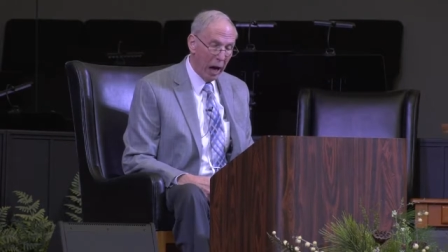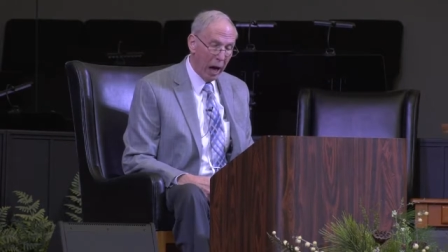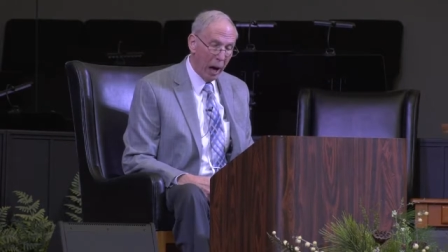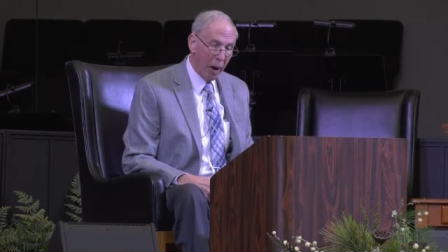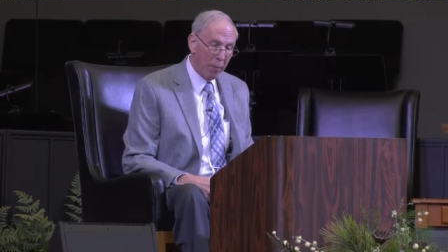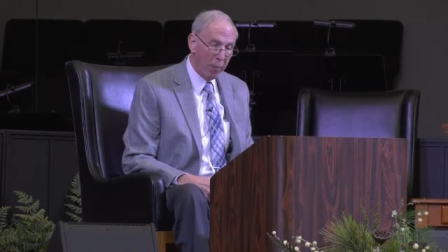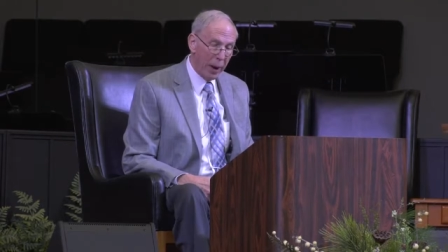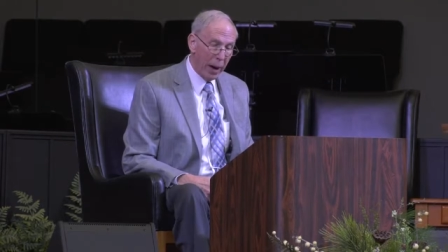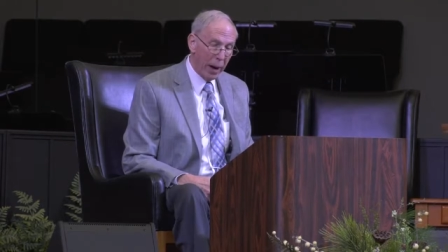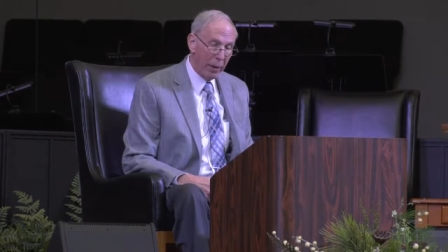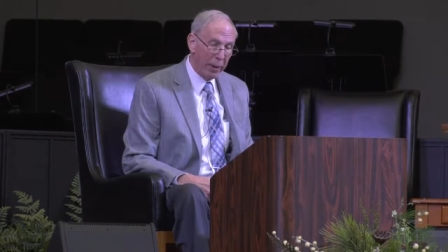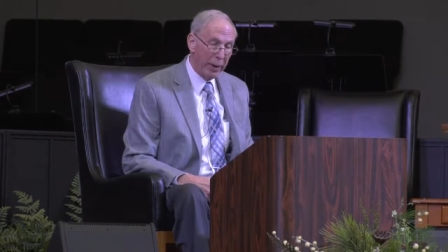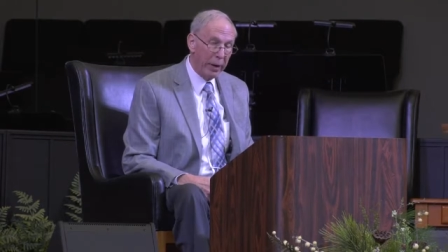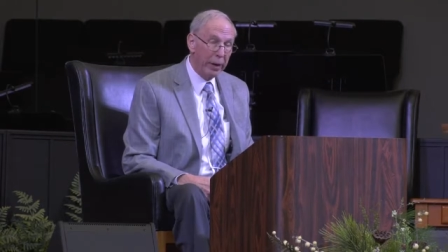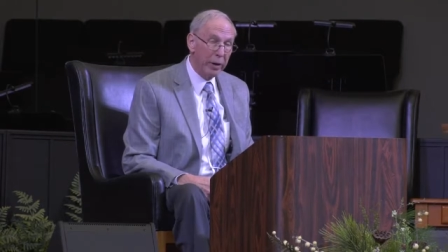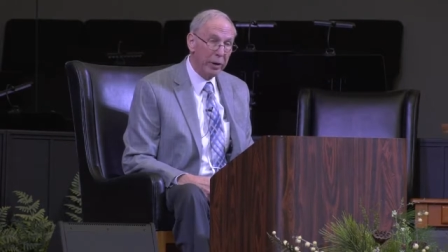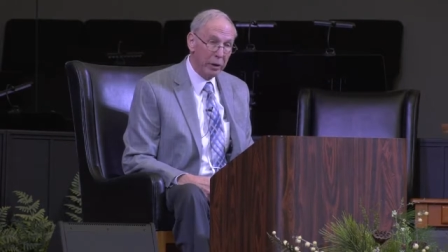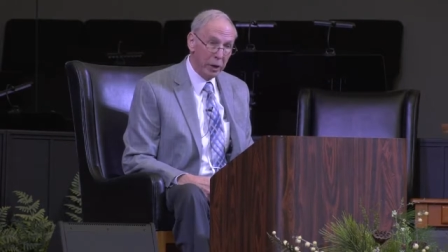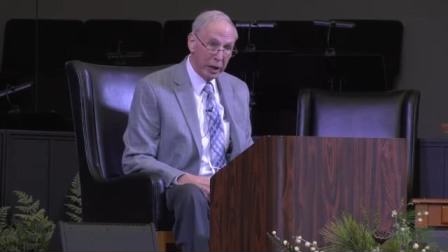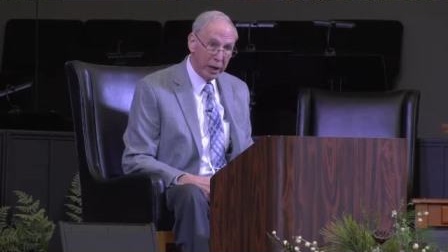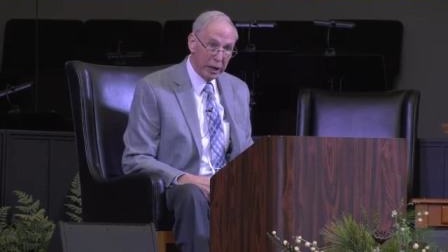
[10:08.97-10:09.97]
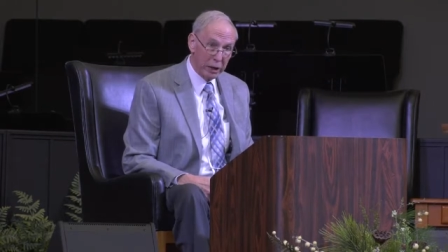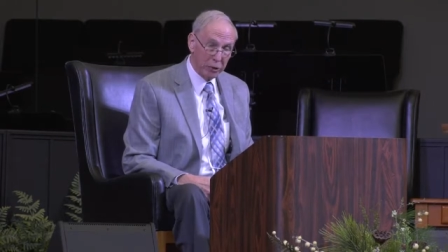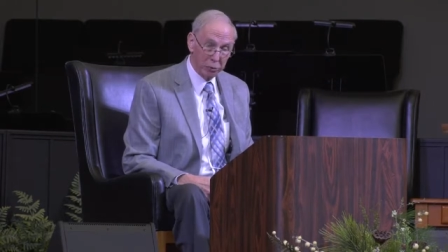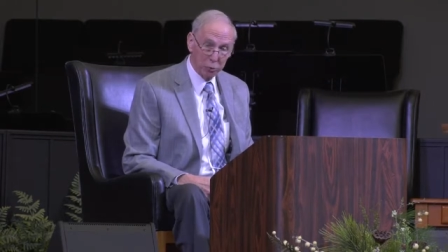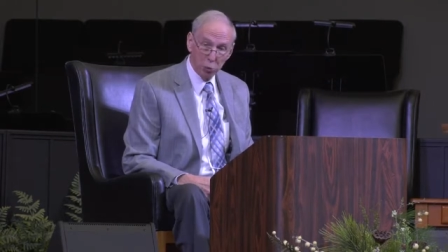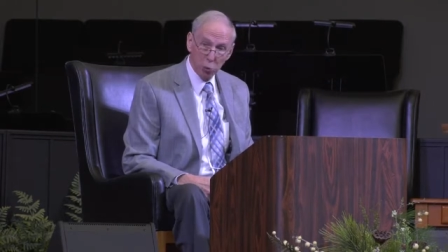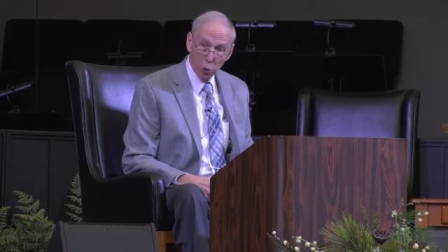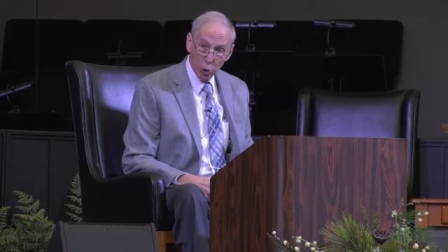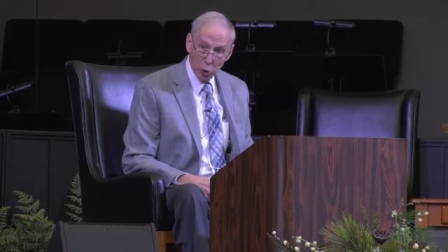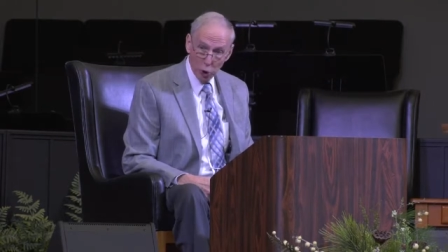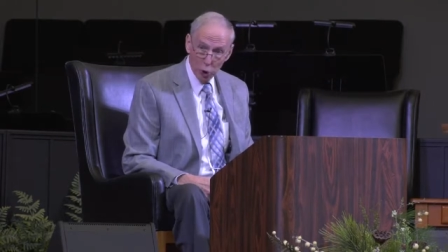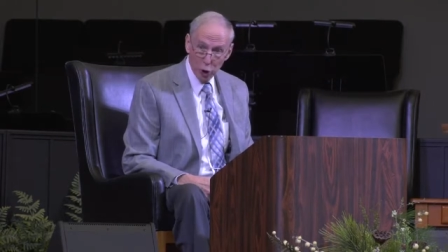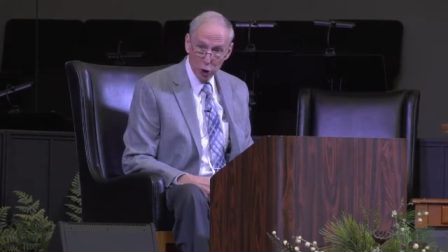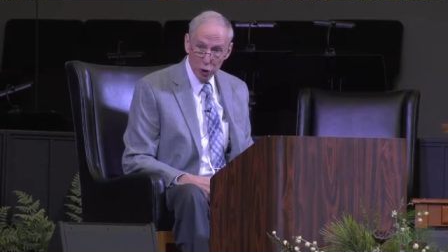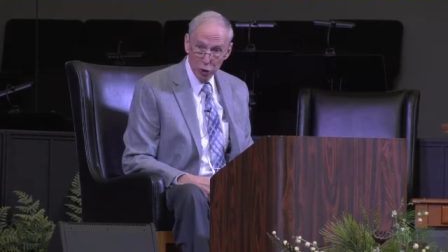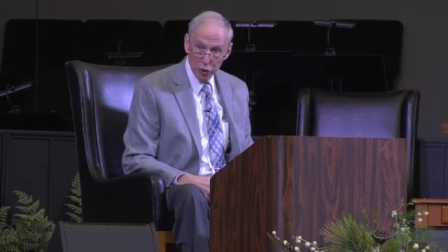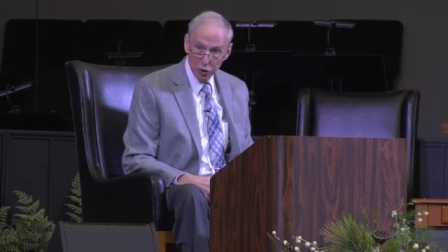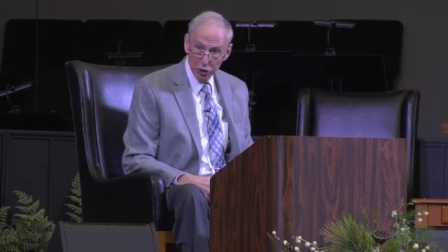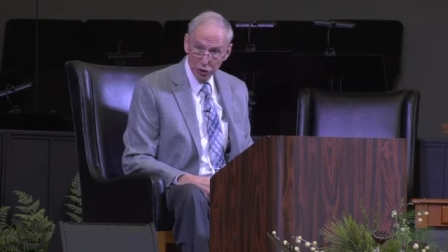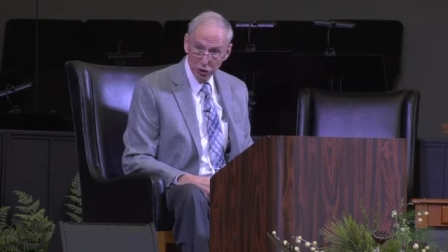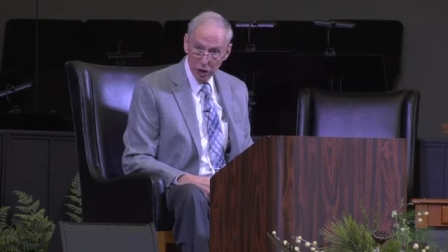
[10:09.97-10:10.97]
about his
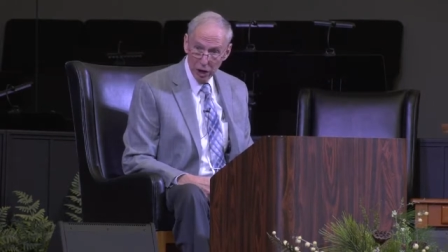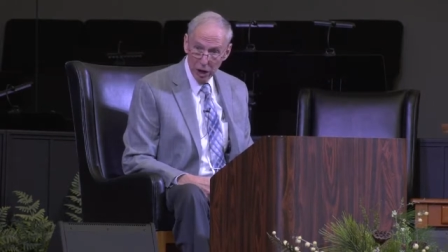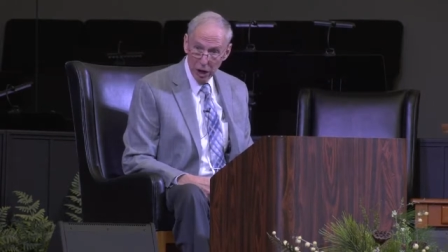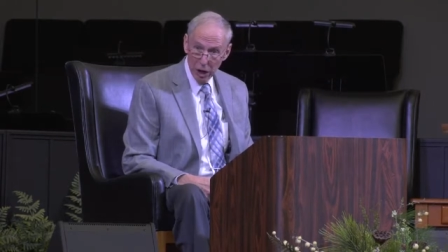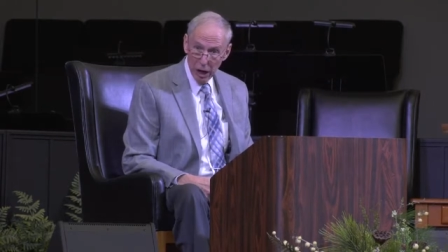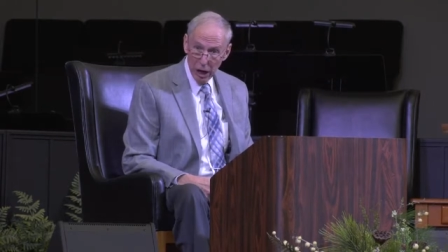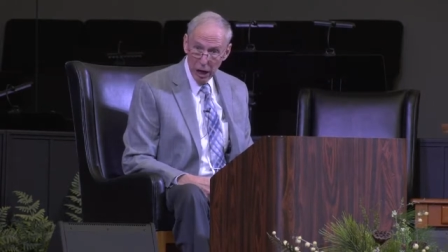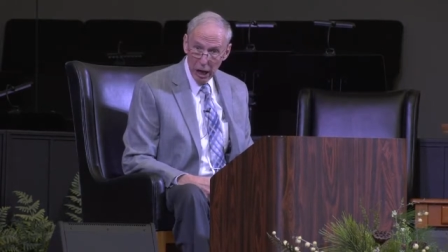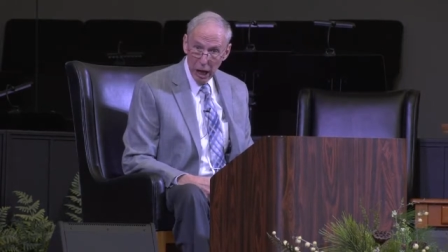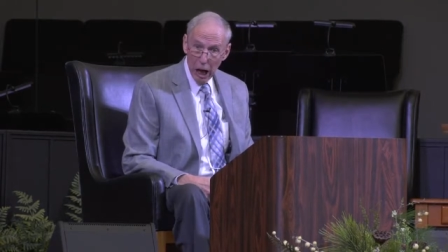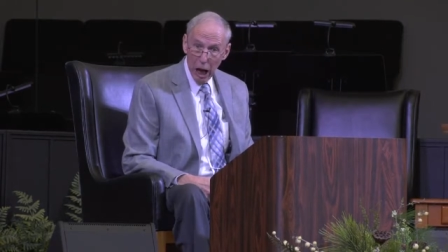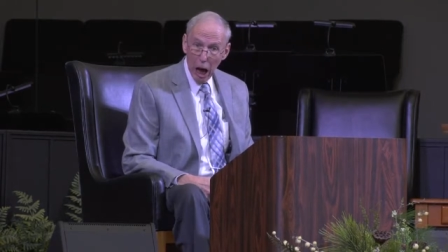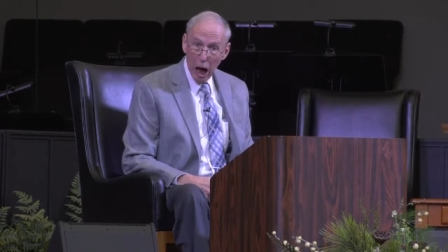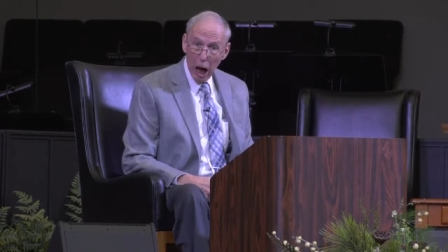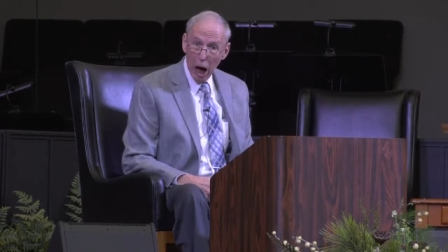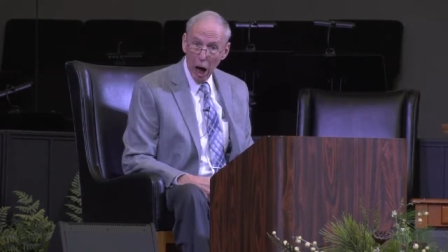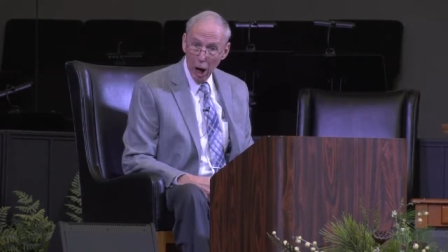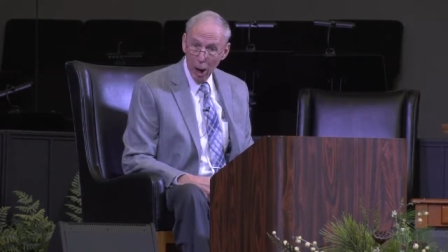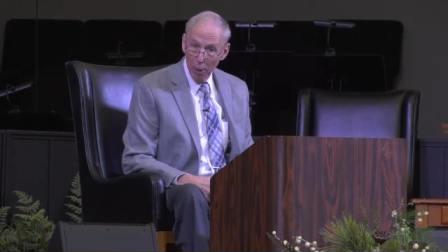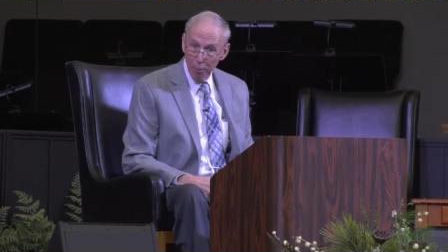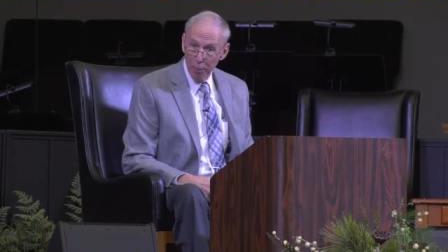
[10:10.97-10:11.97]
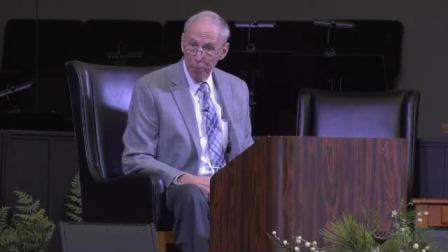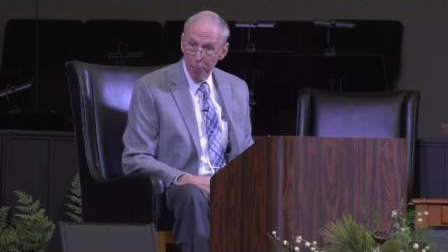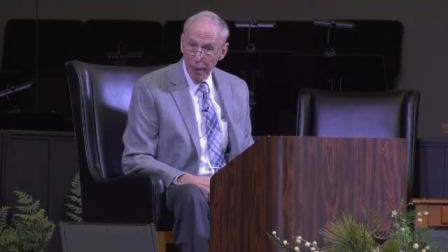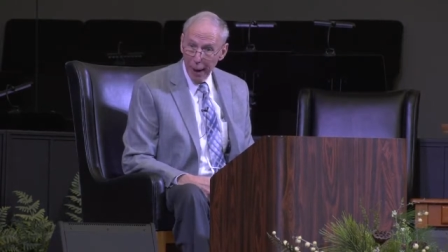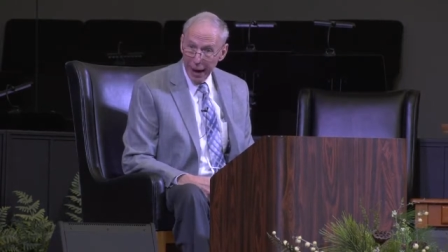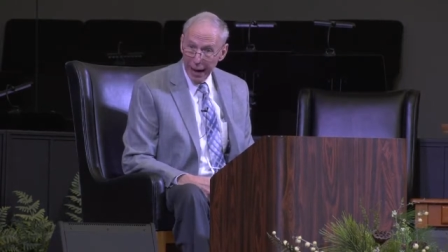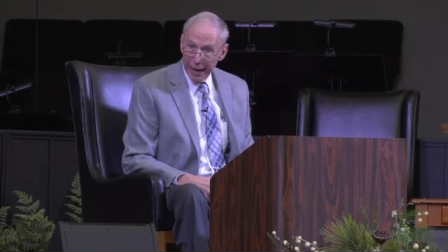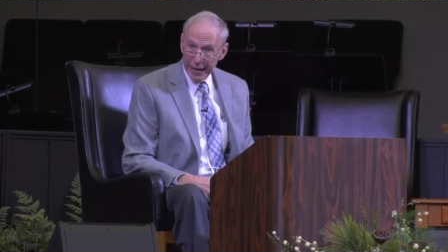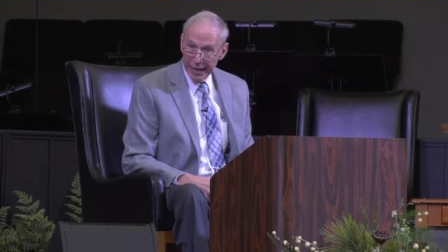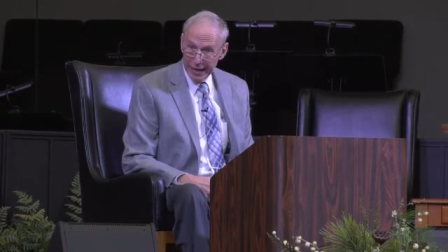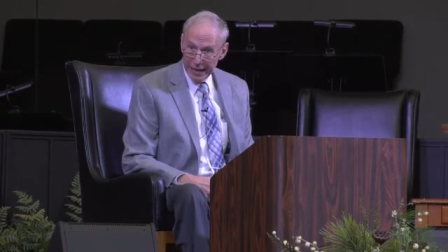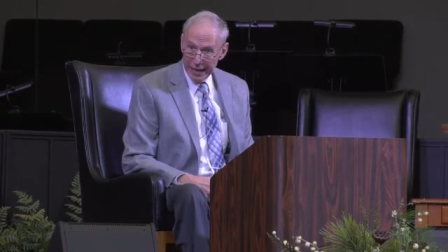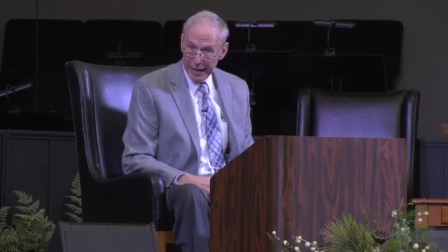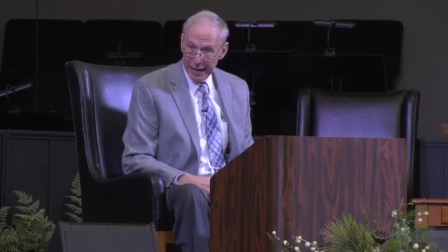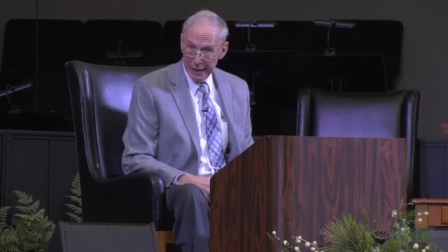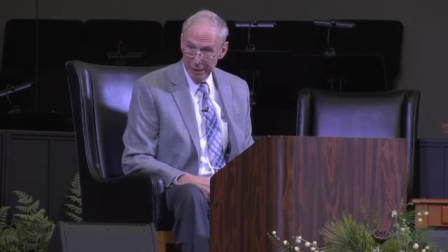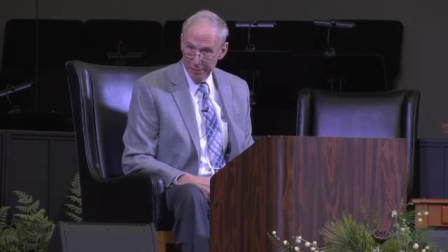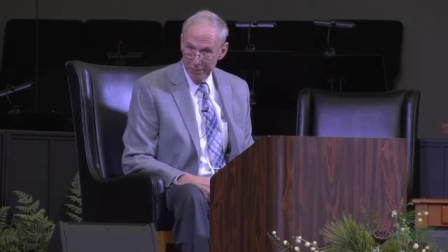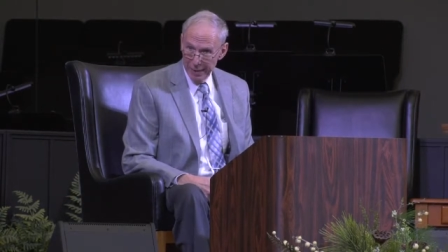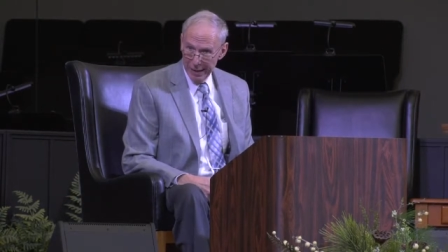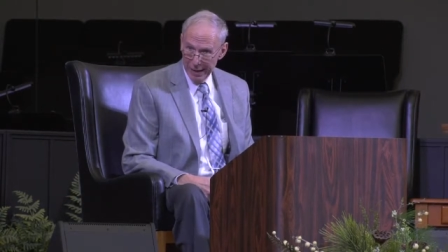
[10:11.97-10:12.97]
words, abiding
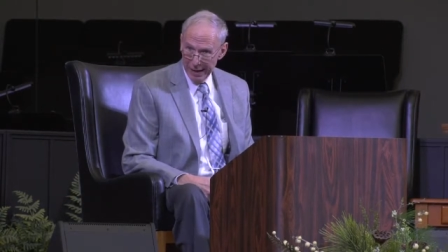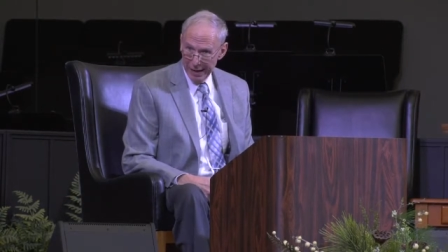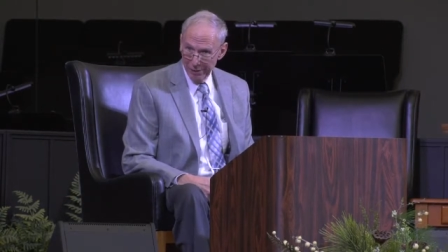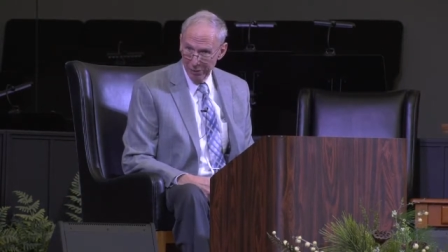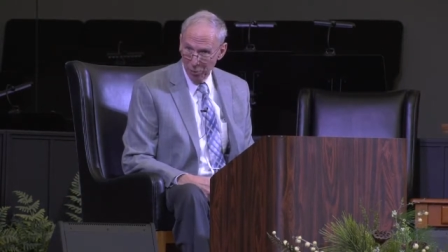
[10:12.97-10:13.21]
in me.